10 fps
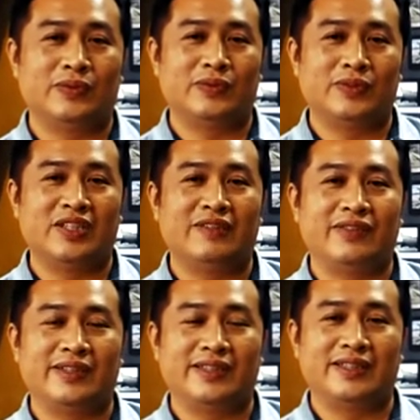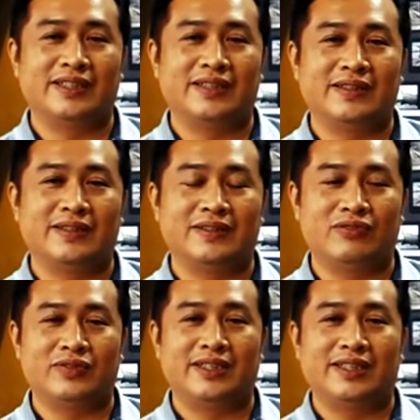in caps
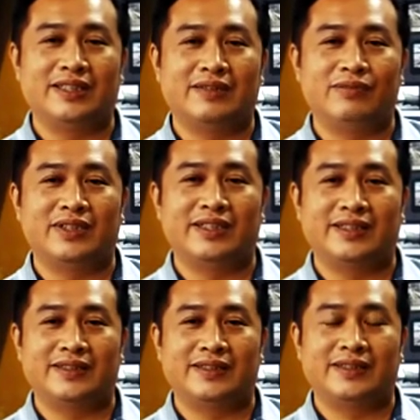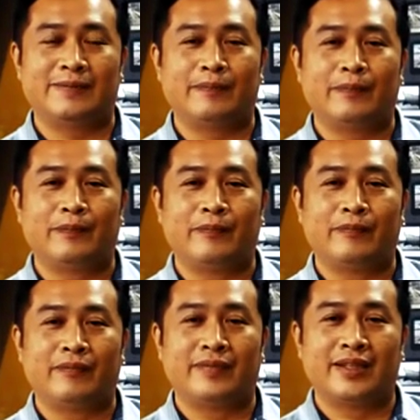or uppercase.
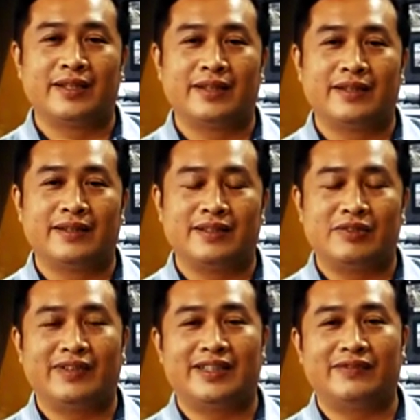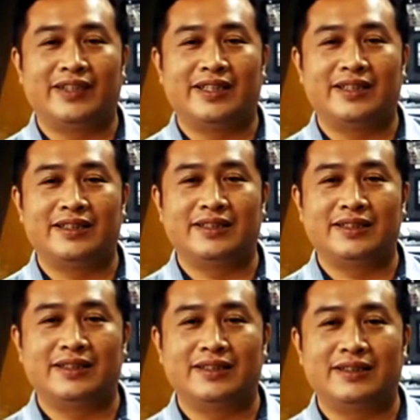You will find
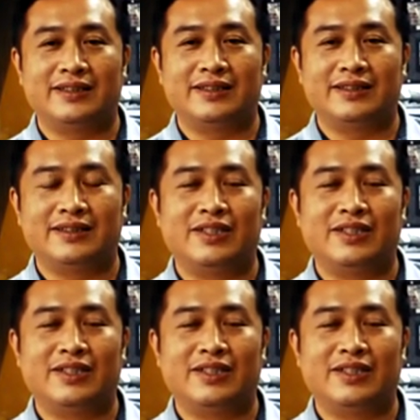this